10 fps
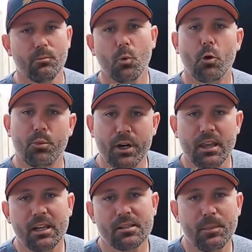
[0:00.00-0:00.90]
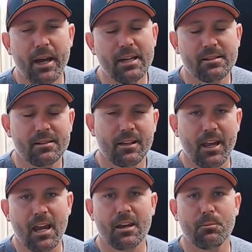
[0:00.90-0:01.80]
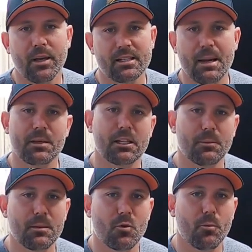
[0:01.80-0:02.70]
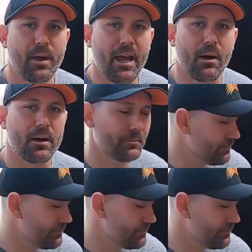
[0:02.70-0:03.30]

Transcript: more breathing space and picks up a little bit more power.